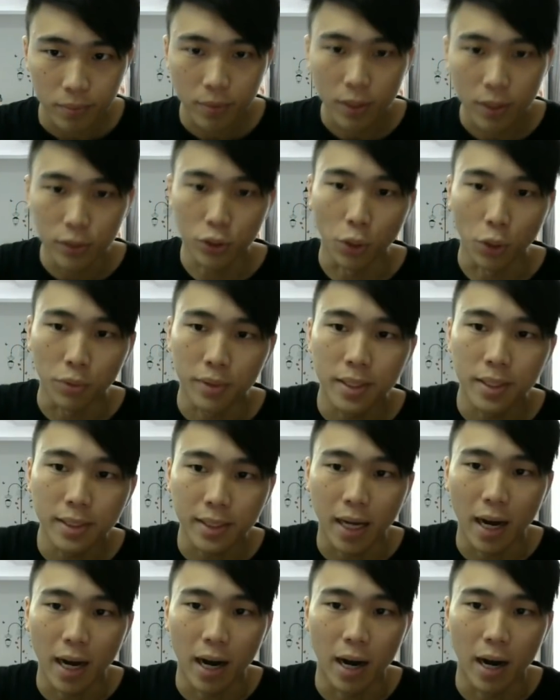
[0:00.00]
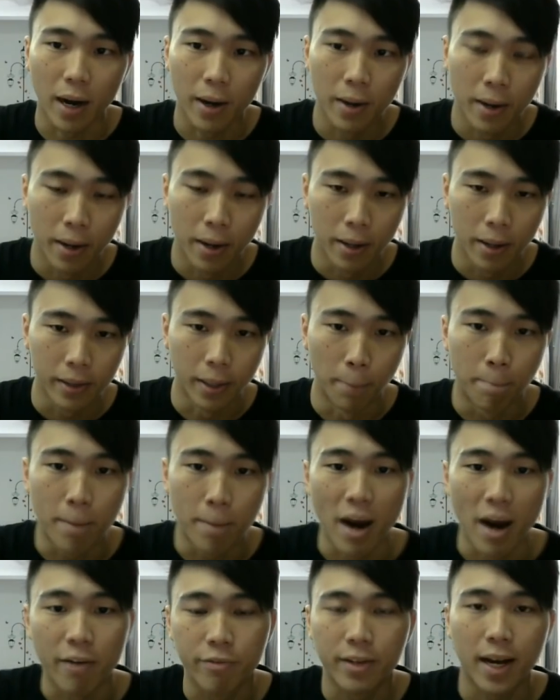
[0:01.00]
So these are the
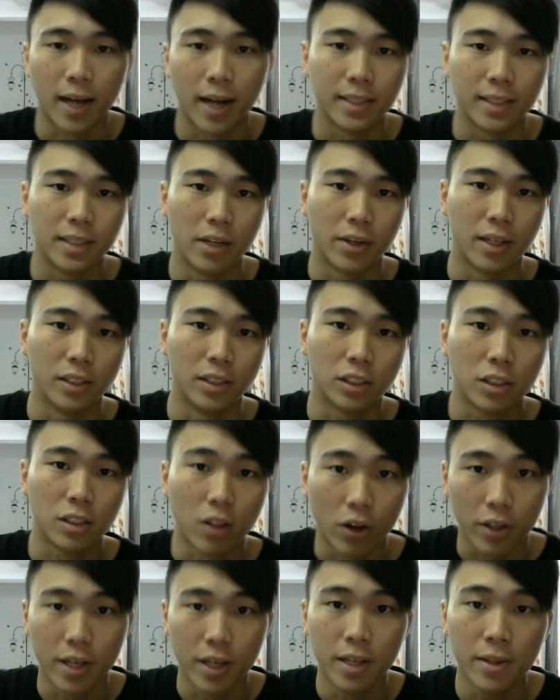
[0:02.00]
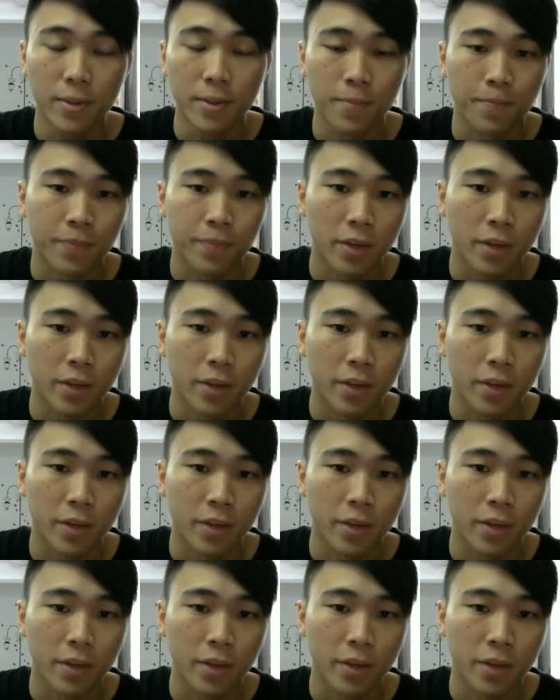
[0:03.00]
buff cards that you can slot in